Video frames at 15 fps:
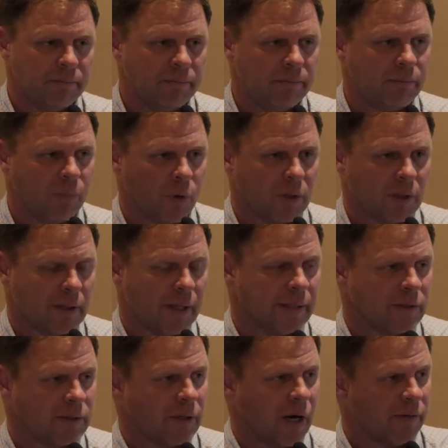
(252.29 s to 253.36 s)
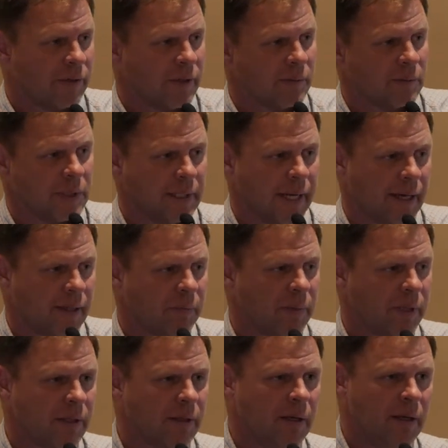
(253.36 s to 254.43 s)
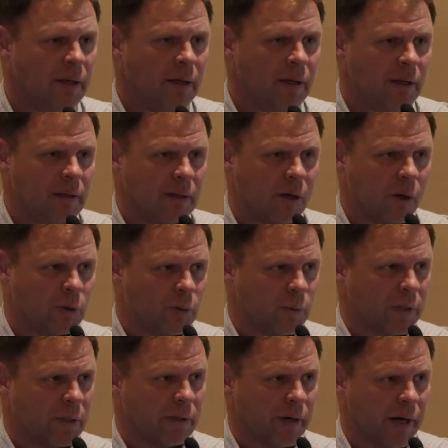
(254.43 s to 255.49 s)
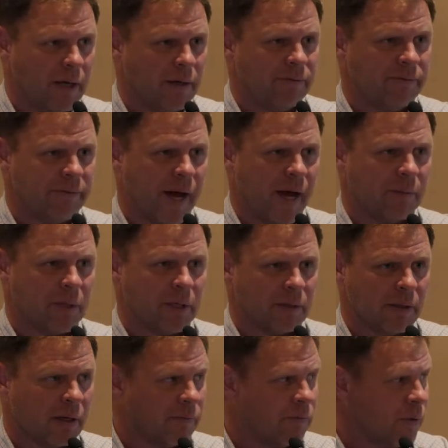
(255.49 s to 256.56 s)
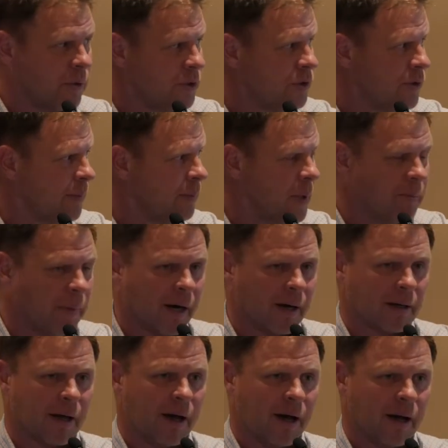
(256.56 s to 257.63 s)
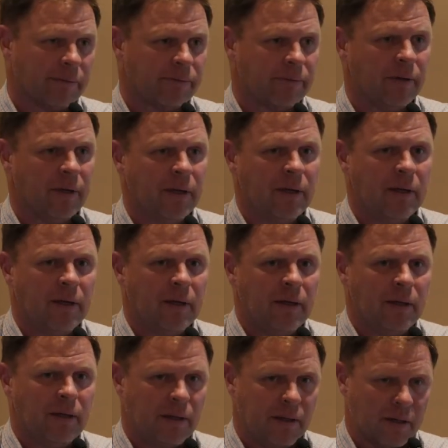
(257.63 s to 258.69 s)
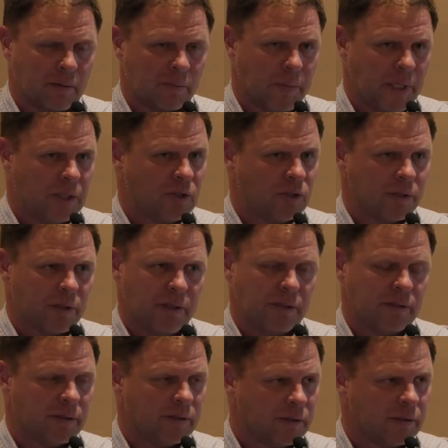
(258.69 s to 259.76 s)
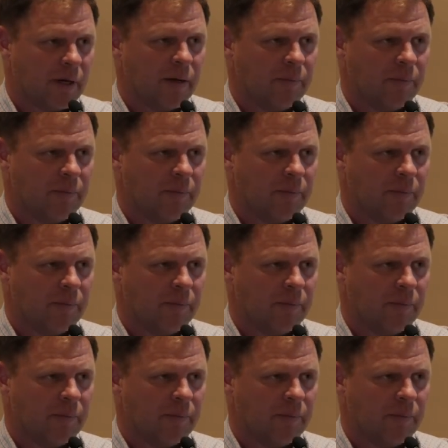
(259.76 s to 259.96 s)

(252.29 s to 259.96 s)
borderline starving them to death, but the goats would crave fiber and therefore strip the bark off the young beech trees and striped